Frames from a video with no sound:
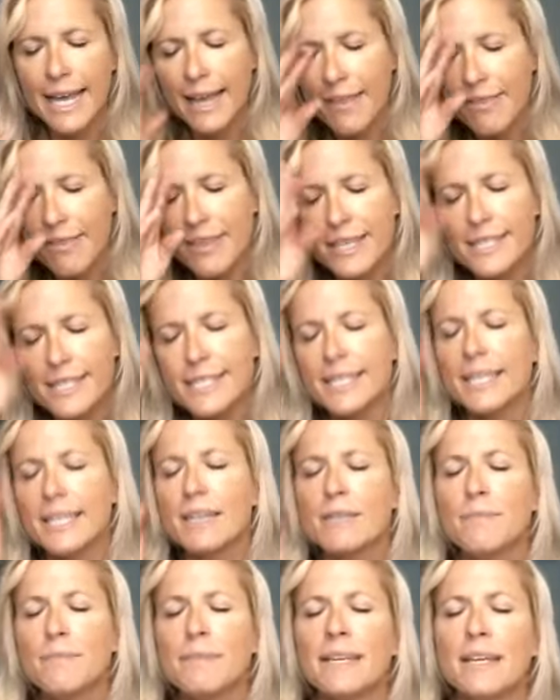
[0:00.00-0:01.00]
This
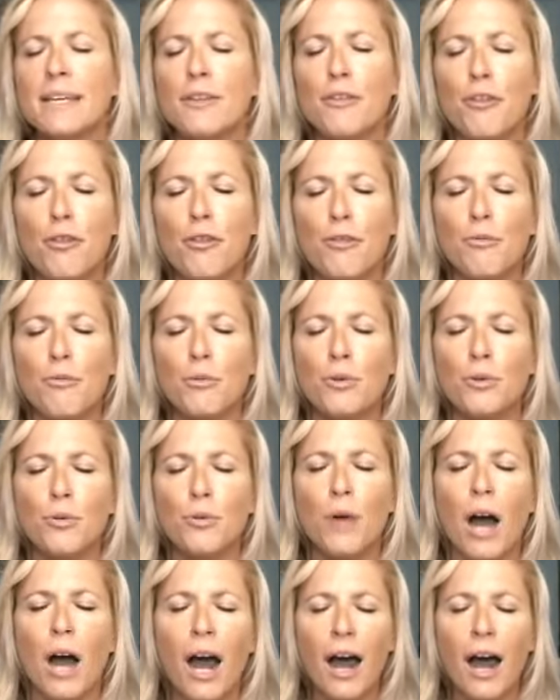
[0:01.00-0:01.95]
can be through